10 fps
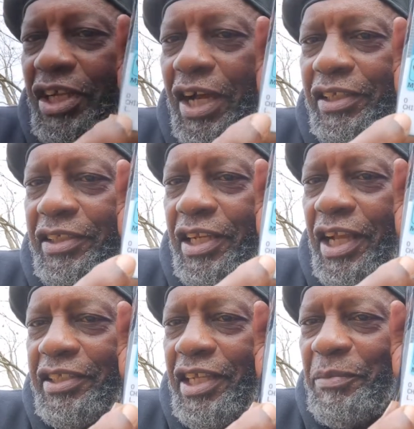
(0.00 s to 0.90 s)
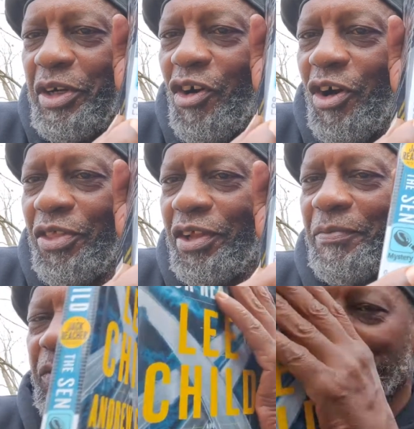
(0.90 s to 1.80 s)
Child is the last name of the author.
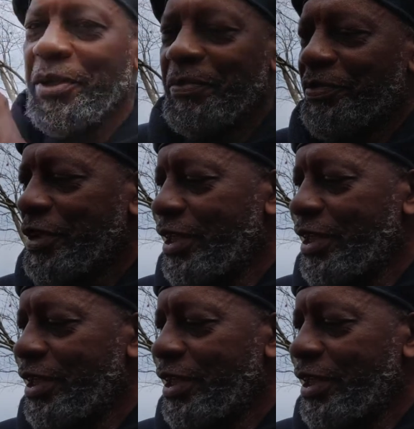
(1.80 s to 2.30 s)
You know what I mean?